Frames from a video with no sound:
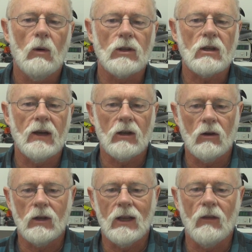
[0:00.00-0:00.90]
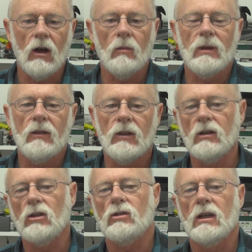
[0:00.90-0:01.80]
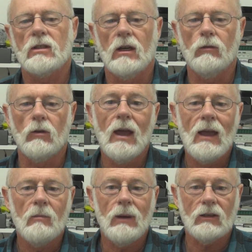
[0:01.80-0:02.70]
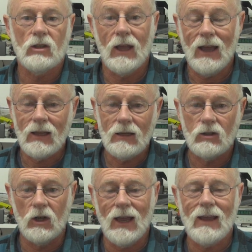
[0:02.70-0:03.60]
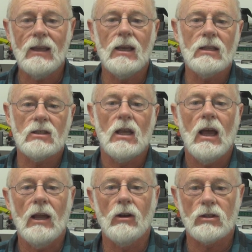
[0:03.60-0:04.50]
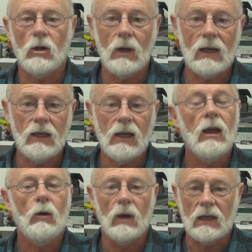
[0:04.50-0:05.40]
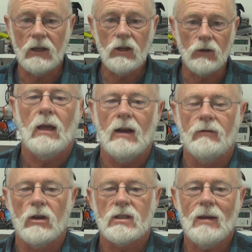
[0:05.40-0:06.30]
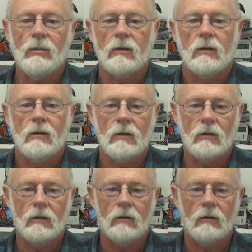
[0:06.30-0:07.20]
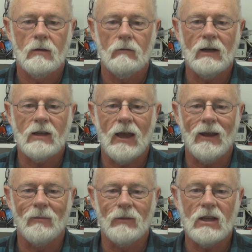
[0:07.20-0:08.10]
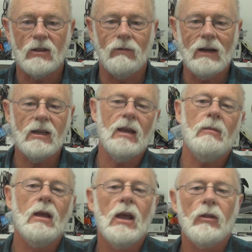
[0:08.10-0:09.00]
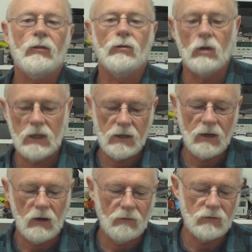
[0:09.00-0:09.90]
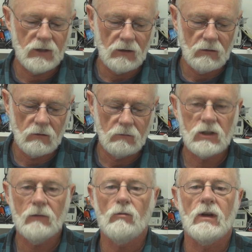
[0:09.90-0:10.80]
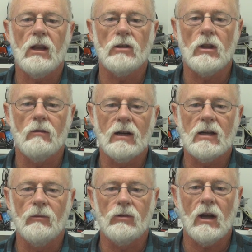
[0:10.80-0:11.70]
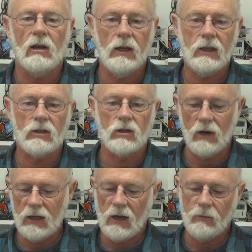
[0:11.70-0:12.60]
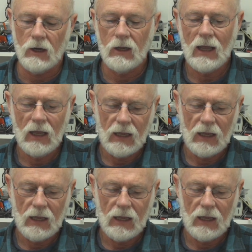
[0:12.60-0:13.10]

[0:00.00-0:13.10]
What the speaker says: what's going on in the hobby and the industry and so forth. But today it's a Not So Weekly news. And first up, Runcam. Yeah, the Runcam 3. Now, I've done several videos on the Runcam 3. I like it. It's a great camera.